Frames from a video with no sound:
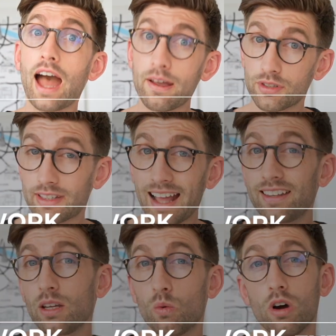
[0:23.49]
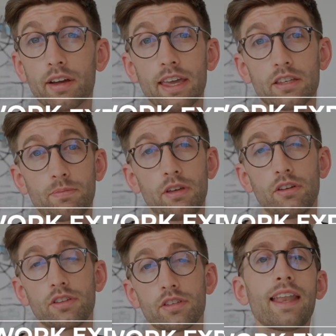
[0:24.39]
outstanding work experience.